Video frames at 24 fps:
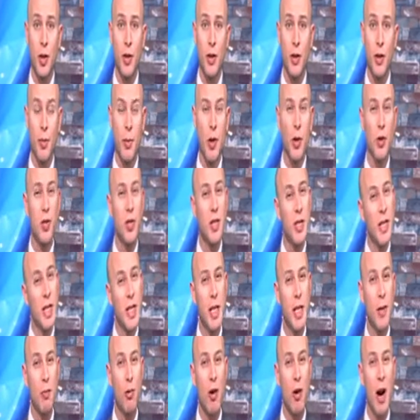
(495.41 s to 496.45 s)
the most
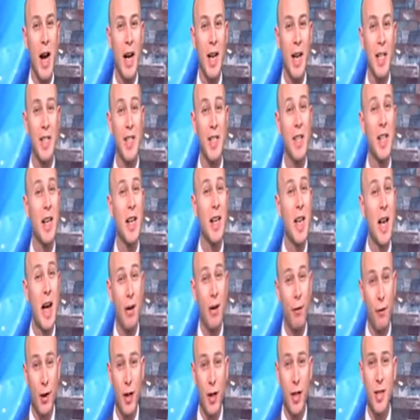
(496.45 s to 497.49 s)
needy brackets in the
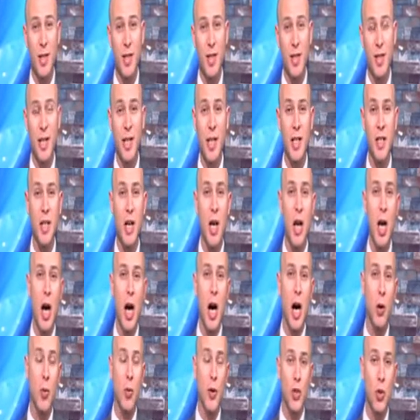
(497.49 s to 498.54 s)
African states?
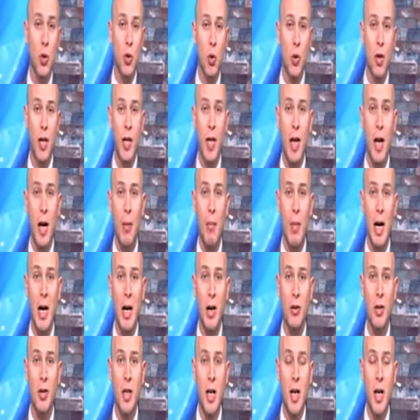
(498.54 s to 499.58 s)
Are we talking about